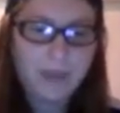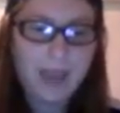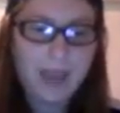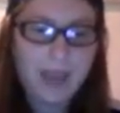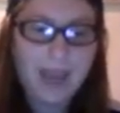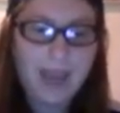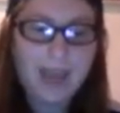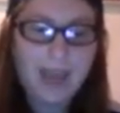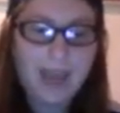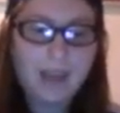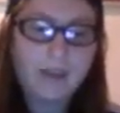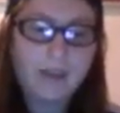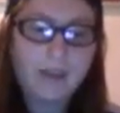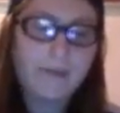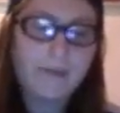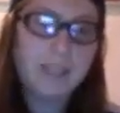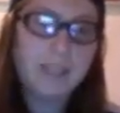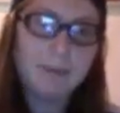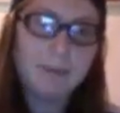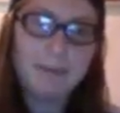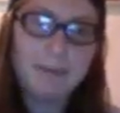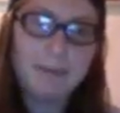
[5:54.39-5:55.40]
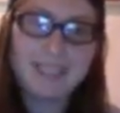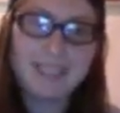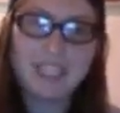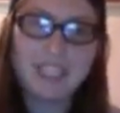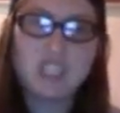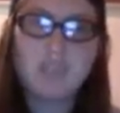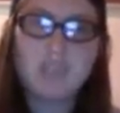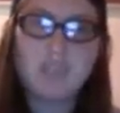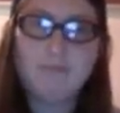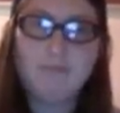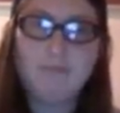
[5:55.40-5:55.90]
And Facebook
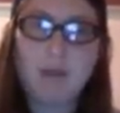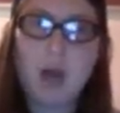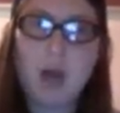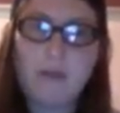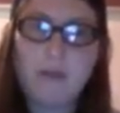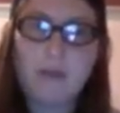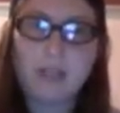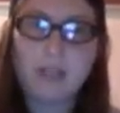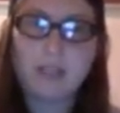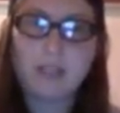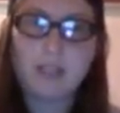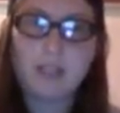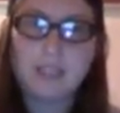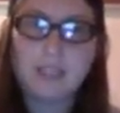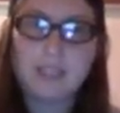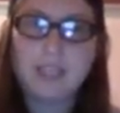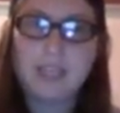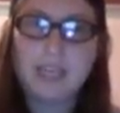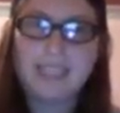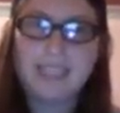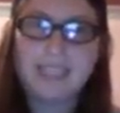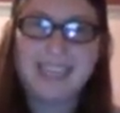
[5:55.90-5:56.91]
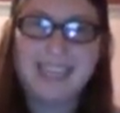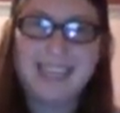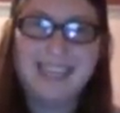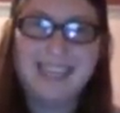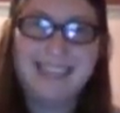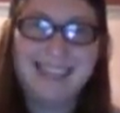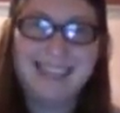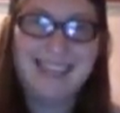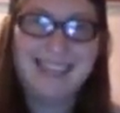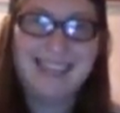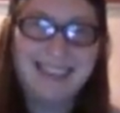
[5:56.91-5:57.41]
Messenger. Obviously, it's
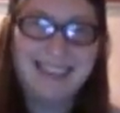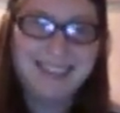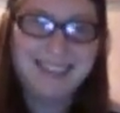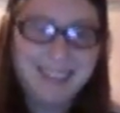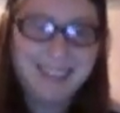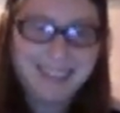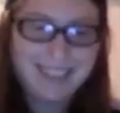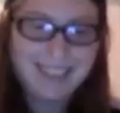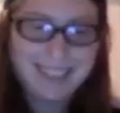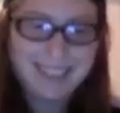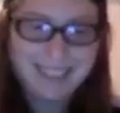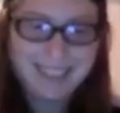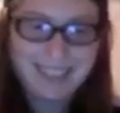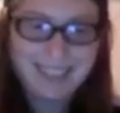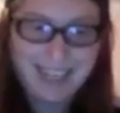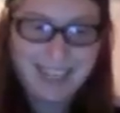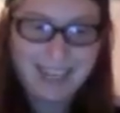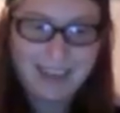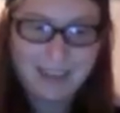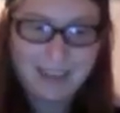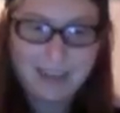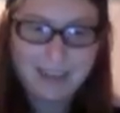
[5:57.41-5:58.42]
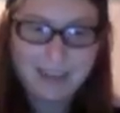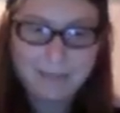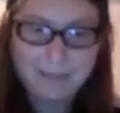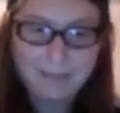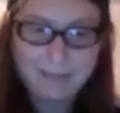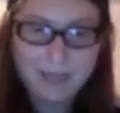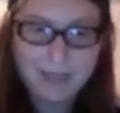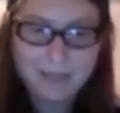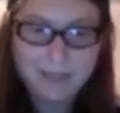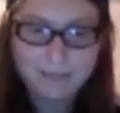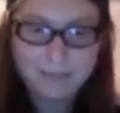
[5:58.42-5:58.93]
connected. So yeah,
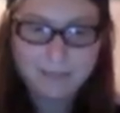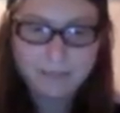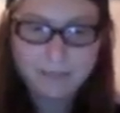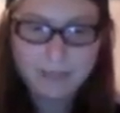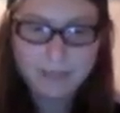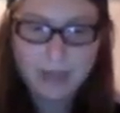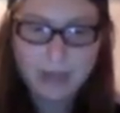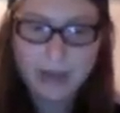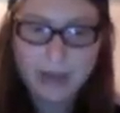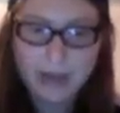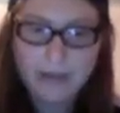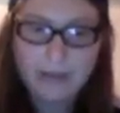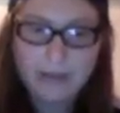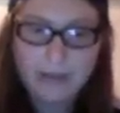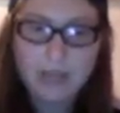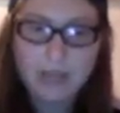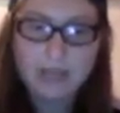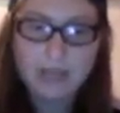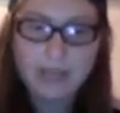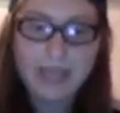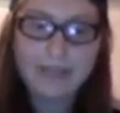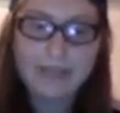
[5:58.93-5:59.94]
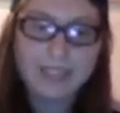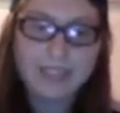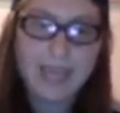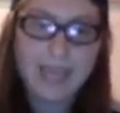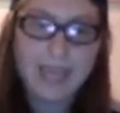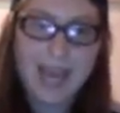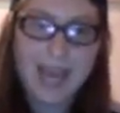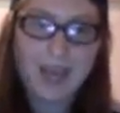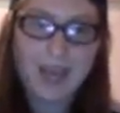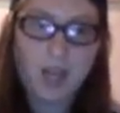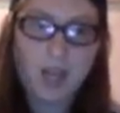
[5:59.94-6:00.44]
now I have a
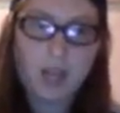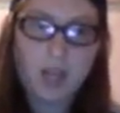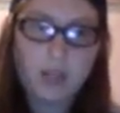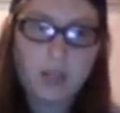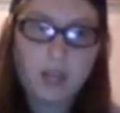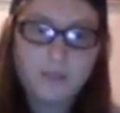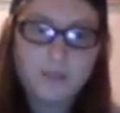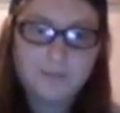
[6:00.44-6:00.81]
lifestyle.